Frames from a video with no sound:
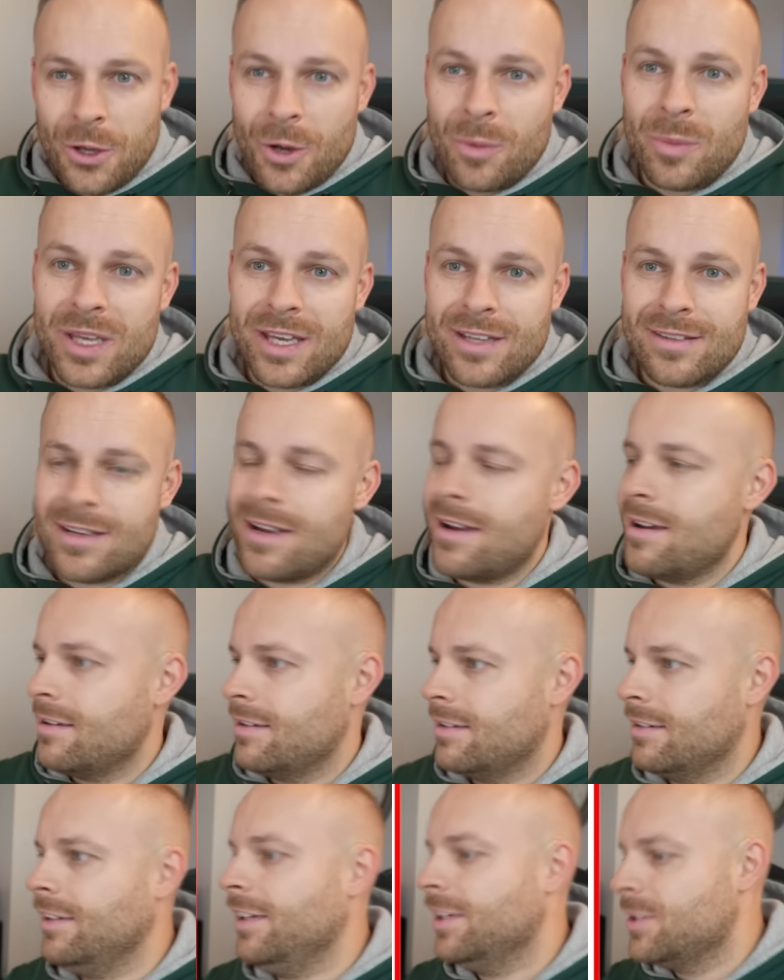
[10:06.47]

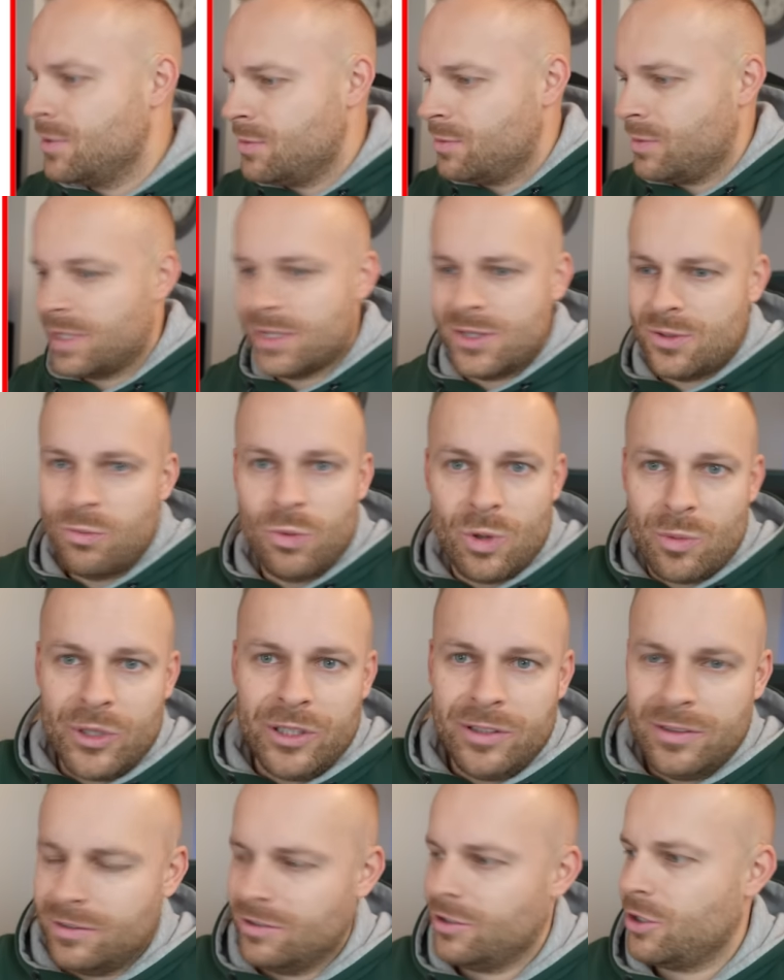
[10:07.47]
Kobieta is a
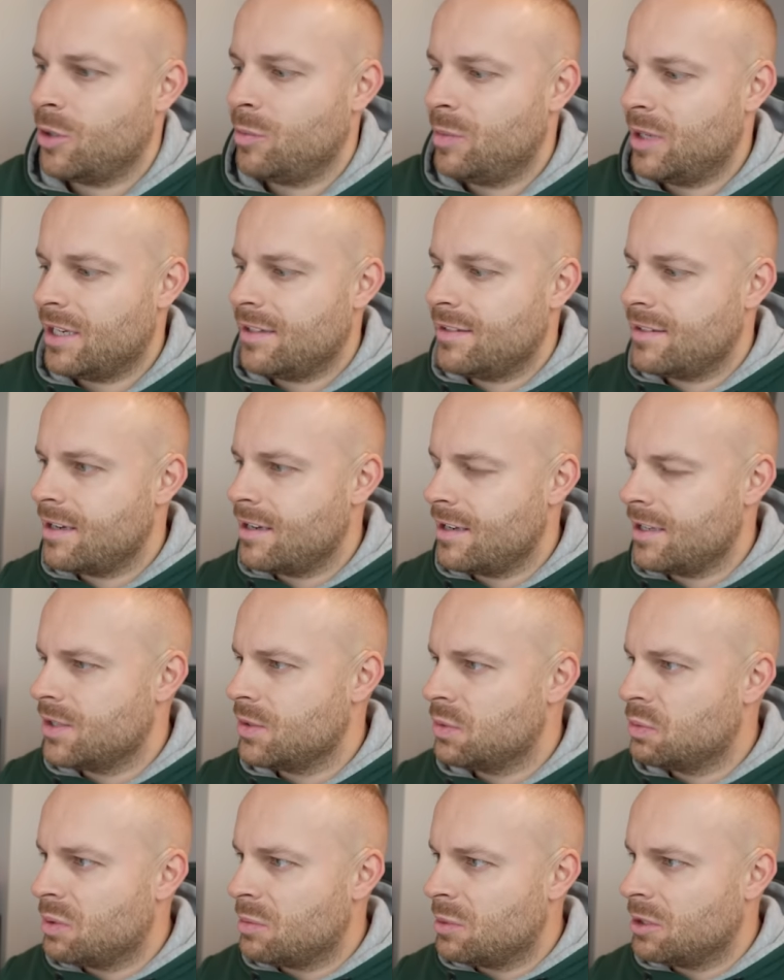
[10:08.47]
woman. Kobieta is
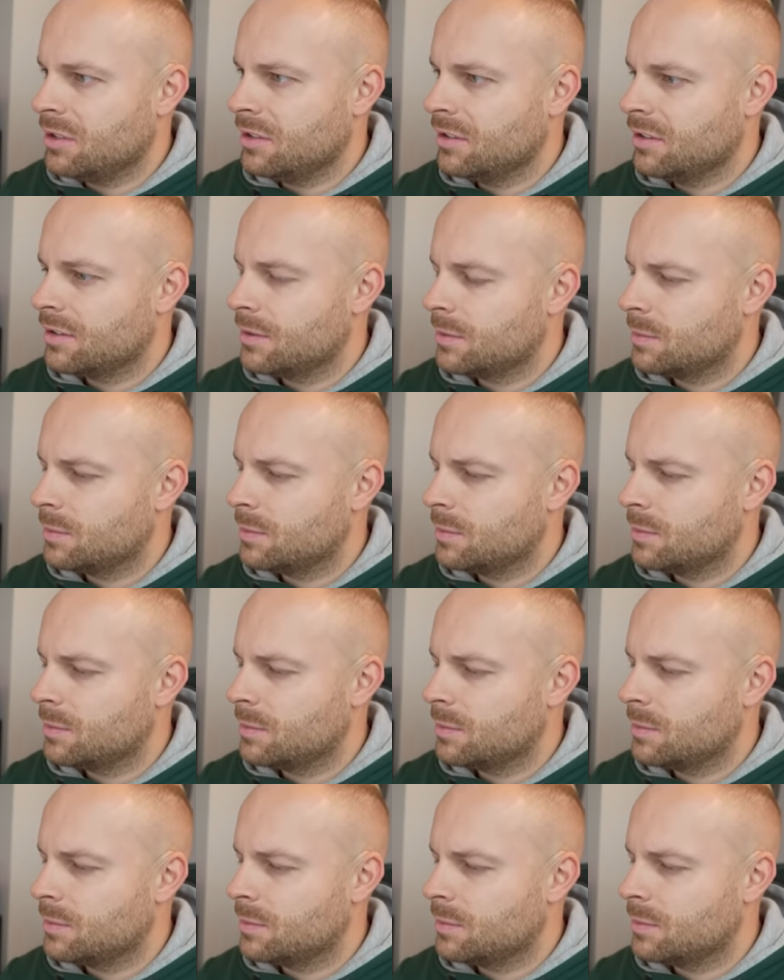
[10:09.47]
a woman.